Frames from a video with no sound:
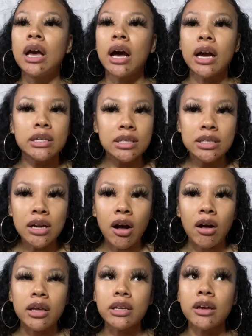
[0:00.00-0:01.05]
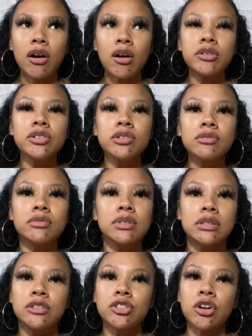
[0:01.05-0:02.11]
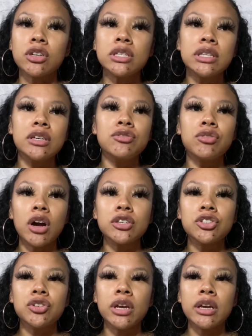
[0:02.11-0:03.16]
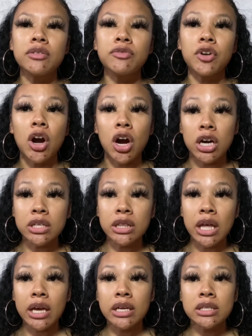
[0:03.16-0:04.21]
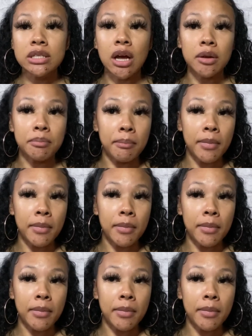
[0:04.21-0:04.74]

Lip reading: I did it all. And I also started to get cross-trained for hard lines on